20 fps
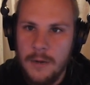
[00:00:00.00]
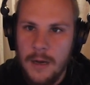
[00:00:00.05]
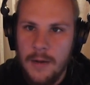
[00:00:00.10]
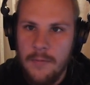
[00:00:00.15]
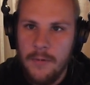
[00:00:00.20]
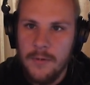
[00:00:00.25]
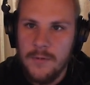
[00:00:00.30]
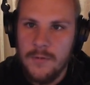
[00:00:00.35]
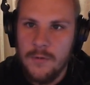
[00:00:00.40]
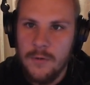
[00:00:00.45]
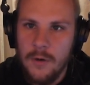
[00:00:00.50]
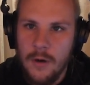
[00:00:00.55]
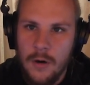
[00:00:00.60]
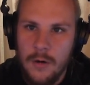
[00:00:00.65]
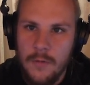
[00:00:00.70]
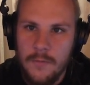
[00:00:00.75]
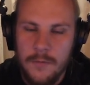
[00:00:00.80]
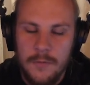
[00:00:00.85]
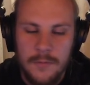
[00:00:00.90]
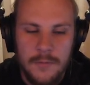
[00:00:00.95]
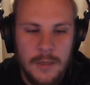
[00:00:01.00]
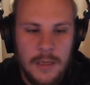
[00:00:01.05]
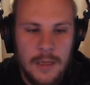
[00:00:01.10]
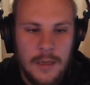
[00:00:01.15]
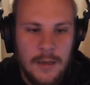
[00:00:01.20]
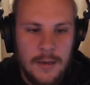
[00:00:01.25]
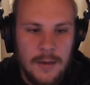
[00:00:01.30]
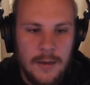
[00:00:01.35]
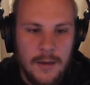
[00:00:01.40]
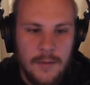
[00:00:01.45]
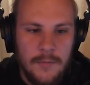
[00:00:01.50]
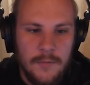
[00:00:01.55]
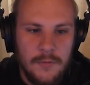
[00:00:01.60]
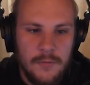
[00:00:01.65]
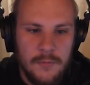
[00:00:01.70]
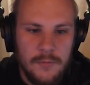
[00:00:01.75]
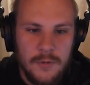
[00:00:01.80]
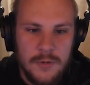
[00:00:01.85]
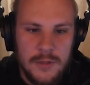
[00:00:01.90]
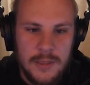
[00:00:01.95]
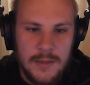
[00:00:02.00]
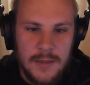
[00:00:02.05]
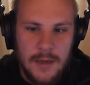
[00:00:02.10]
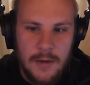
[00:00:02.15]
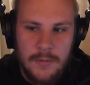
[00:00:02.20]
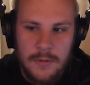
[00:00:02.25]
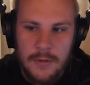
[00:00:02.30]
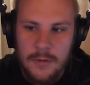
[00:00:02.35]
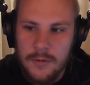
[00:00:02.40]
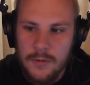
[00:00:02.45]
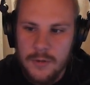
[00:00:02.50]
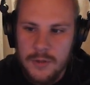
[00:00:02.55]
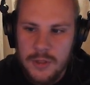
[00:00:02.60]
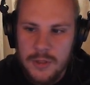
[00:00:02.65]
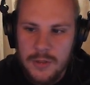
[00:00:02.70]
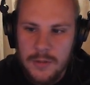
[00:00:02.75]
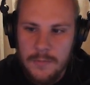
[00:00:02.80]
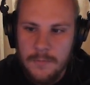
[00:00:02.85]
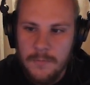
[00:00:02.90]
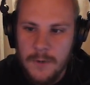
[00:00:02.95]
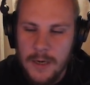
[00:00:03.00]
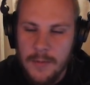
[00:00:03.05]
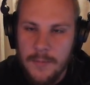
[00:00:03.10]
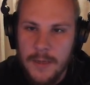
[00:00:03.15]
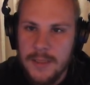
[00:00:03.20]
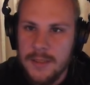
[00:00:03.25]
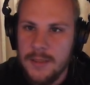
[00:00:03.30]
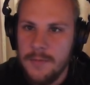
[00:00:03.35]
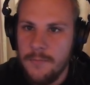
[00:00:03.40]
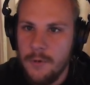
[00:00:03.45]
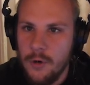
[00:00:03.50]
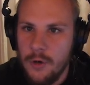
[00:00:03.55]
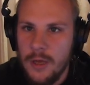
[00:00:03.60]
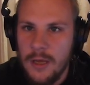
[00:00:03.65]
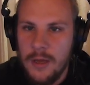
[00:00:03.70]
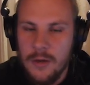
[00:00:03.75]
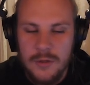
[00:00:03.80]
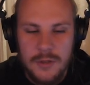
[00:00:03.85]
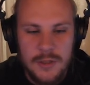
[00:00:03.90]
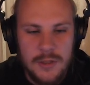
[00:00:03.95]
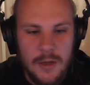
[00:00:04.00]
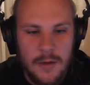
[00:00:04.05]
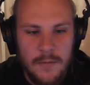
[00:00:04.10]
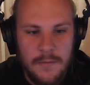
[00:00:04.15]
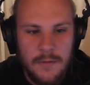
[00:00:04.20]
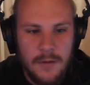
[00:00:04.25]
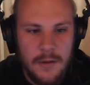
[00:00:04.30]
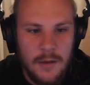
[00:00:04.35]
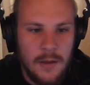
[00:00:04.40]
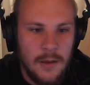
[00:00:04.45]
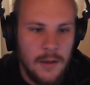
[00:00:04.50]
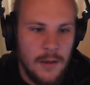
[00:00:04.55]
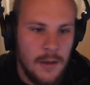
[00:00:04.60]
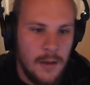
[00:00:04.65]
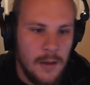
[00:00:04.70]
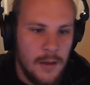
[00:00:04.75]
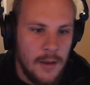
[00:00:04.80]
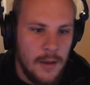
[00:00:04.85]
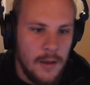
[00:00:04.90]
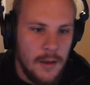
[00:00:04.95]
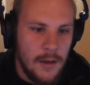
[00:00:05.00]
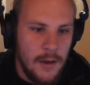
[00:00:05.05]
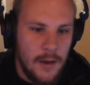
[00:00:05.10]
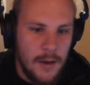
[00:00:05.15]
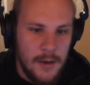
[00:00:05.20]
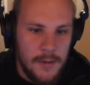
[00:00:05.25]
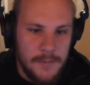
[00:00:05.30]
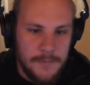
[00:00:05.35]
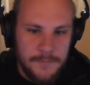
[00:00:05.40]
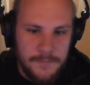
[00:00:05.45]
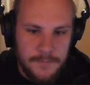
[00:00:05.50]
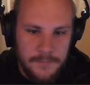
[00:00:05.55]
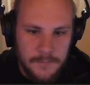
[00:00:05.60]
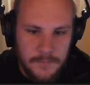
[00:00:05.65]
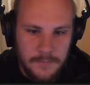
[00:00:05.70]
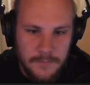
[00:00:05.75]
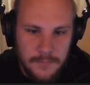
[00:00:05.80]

want to go over like a full project, how it looks when I'm actually working on stuff. What